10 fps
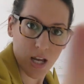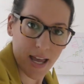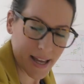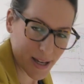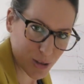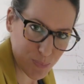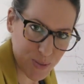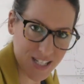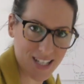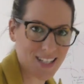
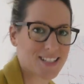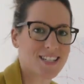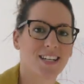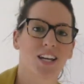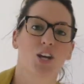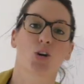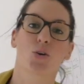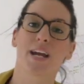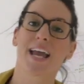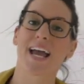helps it
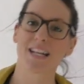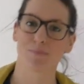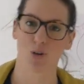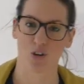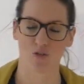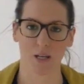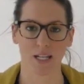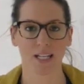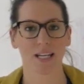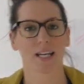create movement